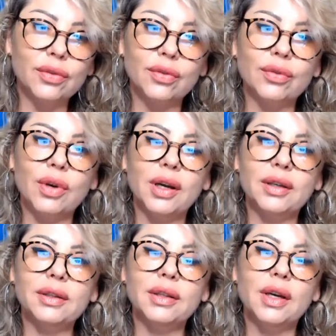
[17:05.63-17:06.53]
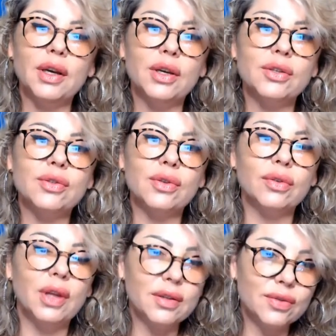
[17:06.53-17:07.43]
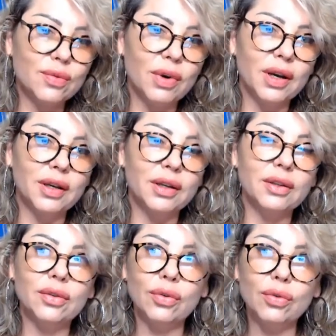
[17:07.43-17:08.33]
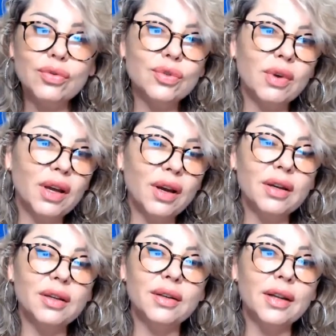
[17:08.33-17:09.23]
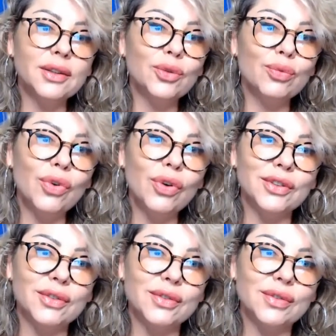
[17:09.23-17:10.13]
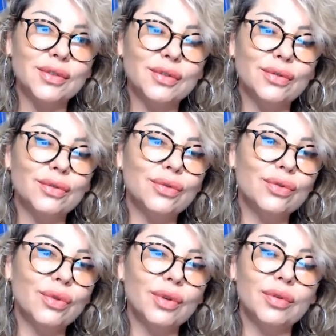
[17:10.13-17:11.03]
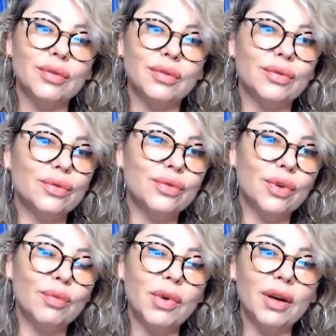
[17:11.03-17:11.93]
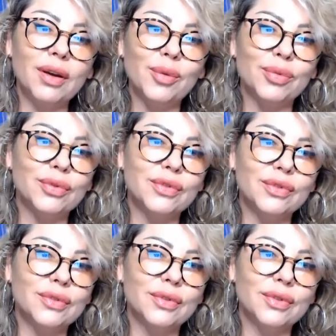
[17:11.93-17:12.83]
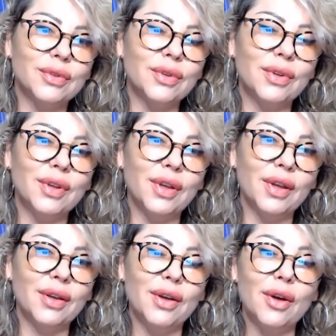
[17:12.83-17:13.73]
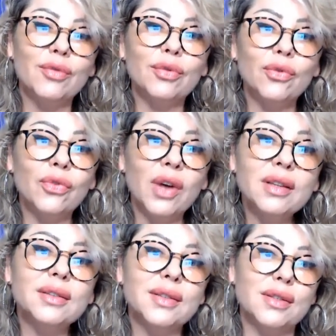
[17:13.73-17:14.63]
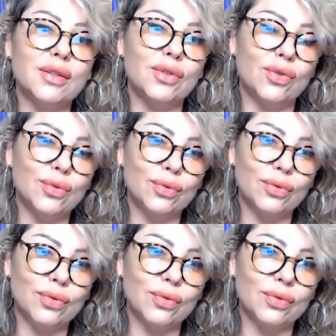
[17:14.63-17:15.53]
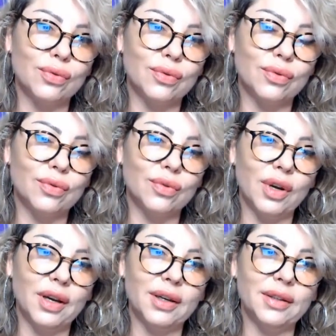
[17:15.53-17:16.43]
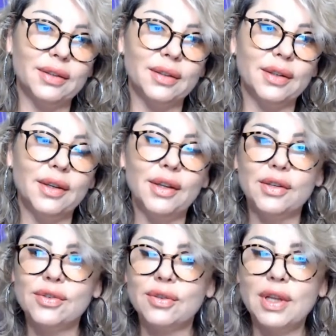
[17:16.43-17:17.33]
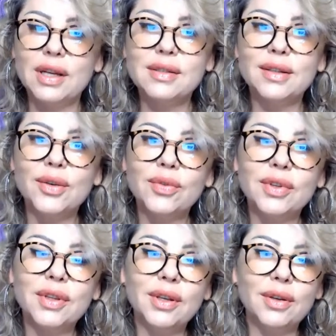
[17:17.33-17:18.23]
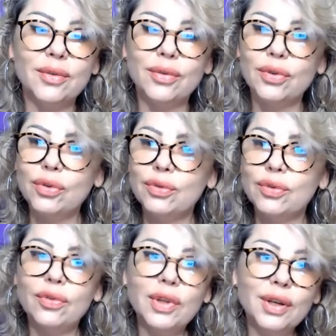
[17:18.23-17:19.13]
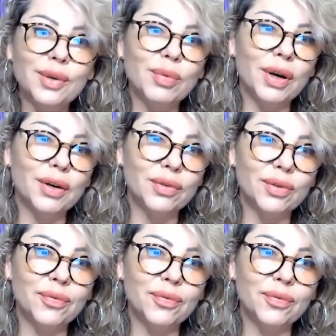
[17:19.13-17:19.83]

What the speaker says: right? So that's why. And also I hire adult models to join my couples, okay, for fantasy shoots, right? So that's another thing for you to think about.